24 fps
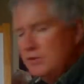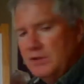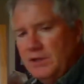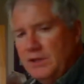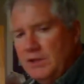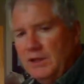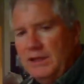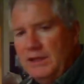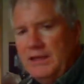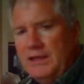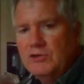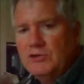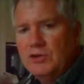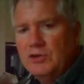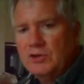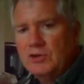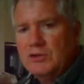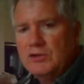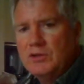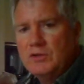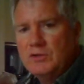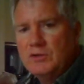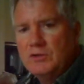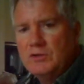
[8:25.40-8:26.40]
was a little easier
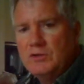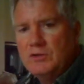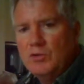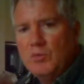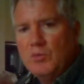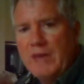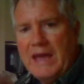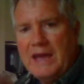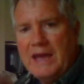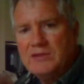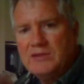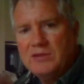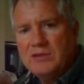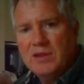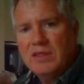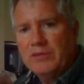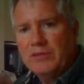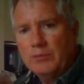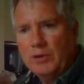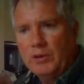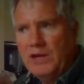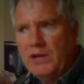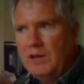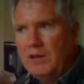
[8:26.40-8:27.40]
to imagine
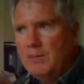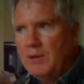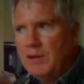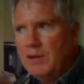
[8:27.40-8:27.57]
3,